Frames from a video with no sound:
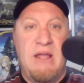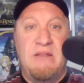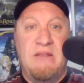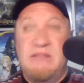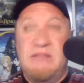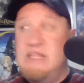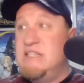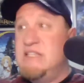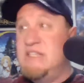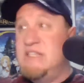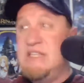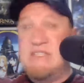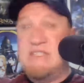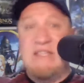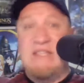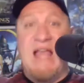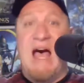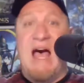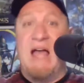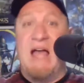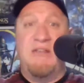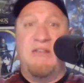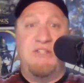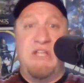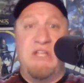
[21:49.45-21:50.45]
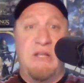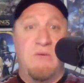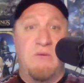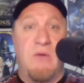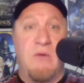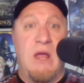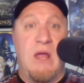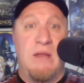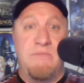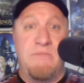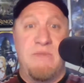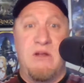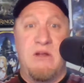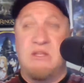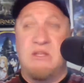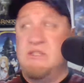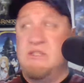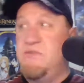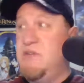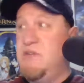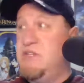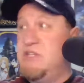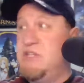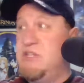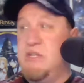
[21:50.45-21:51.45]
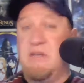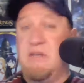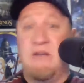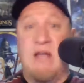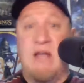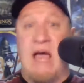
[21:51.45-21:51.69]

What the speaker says: This is not Gene Roddenberry's vision.